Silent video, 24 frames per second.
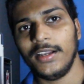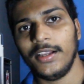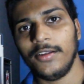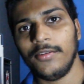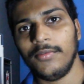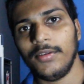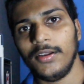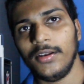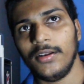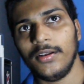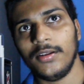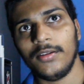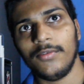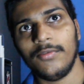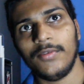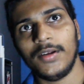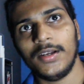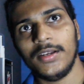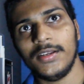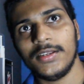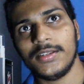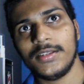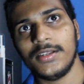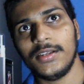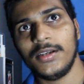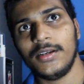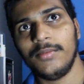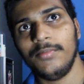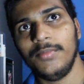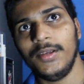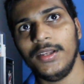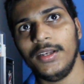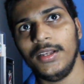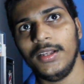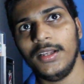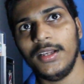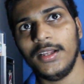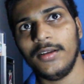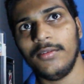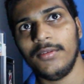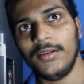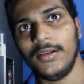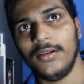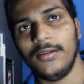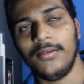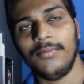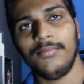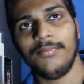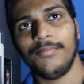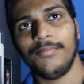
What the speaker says: level, one is the mini level.